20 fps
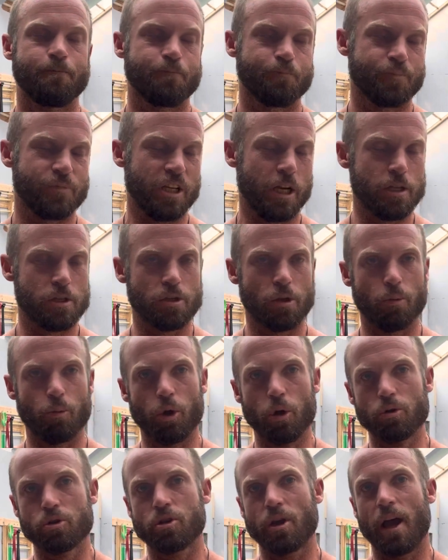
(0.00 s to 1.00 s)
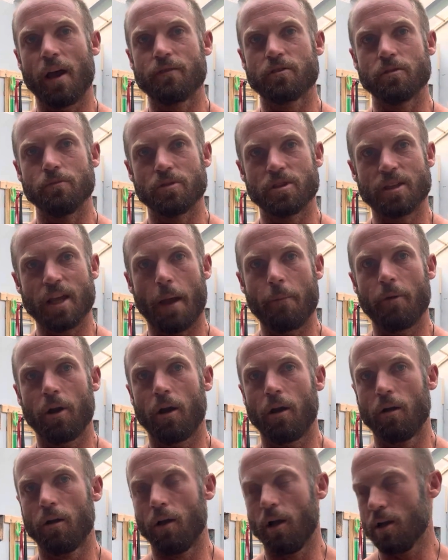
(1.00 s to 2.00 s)
Okay, so we also have
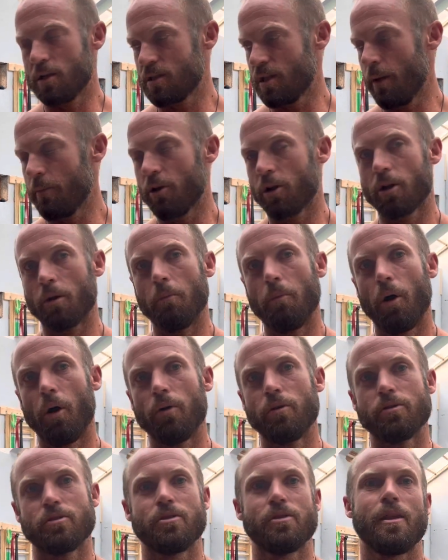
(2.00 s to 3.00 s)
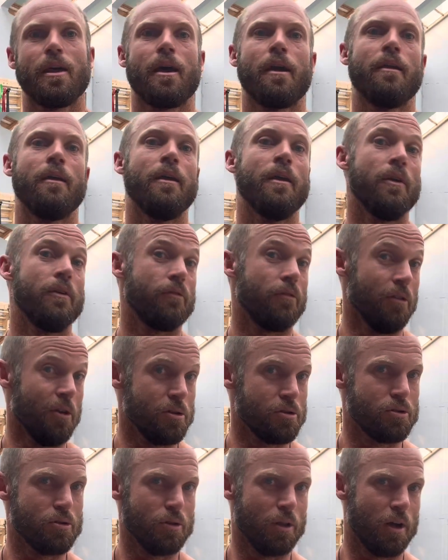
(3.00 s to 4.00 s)
a stamina component to that. For
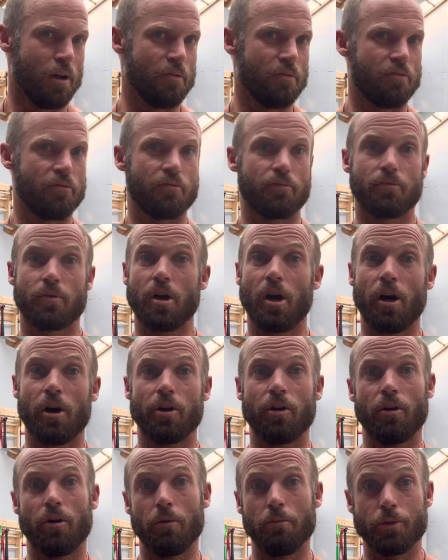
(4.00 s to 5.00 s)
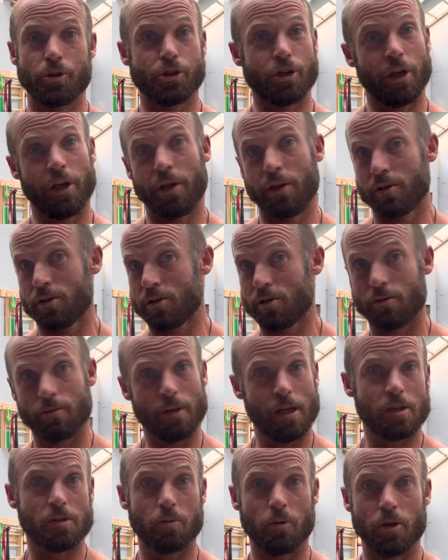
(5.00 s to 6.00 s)
those who love cardio and machines,
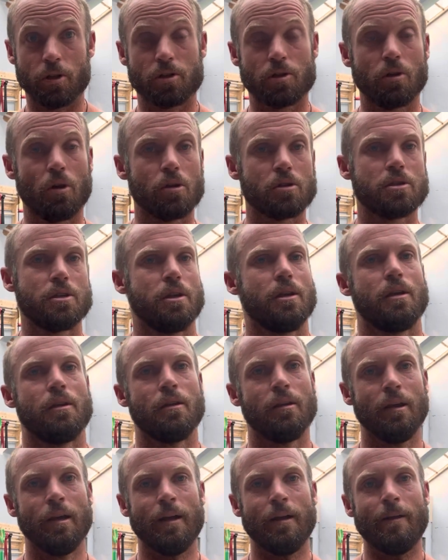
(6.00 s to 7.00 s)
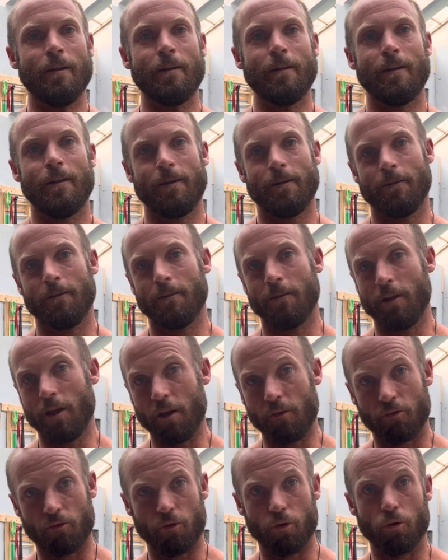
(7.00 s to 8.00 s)
that's where it slots in.
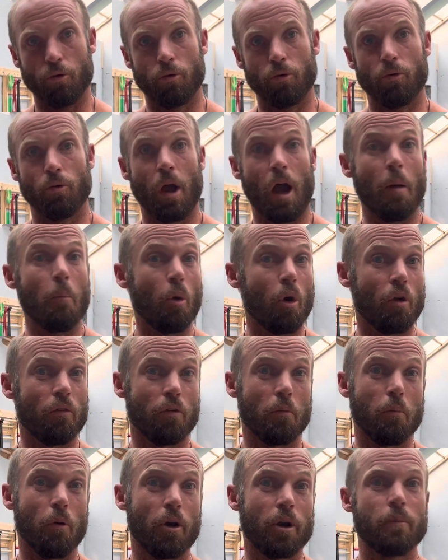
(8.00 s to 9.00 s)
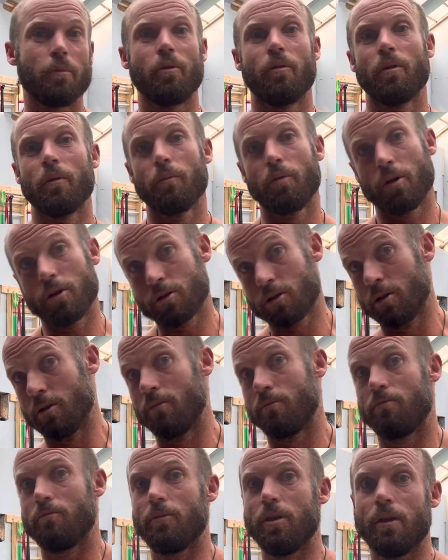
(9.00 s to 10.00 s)
If you are more of a bodybuilding
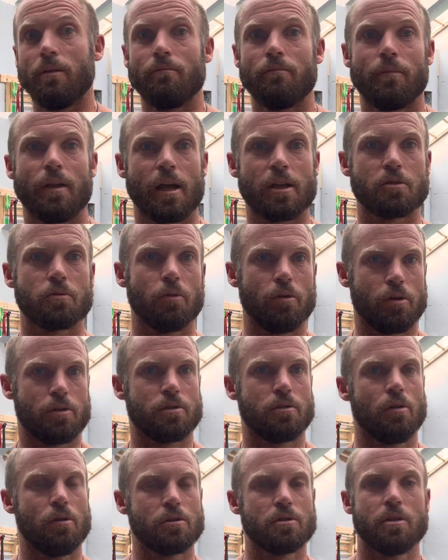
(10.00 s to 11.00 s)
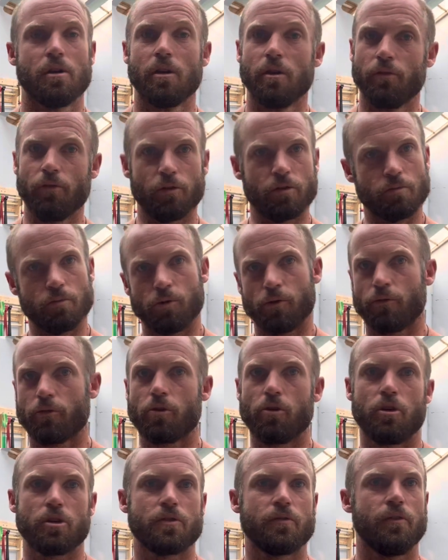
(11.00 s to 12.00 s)
person, then that's where it slots in. If it's more of
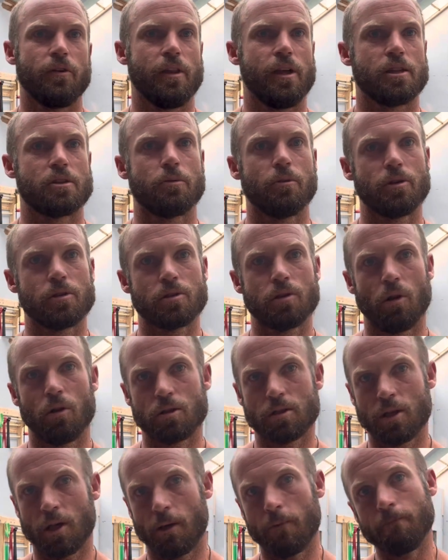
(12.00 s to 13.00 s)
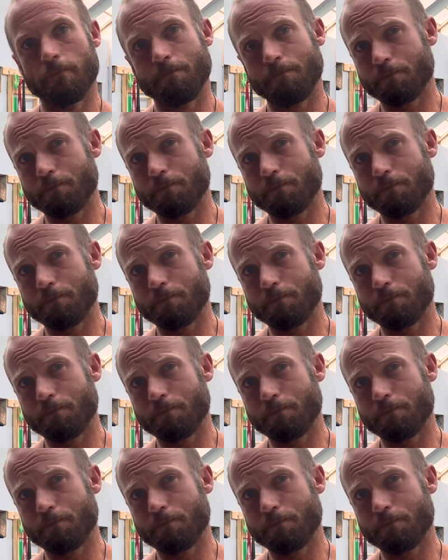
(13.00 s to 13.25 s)
CrossFit, that's where it slots in.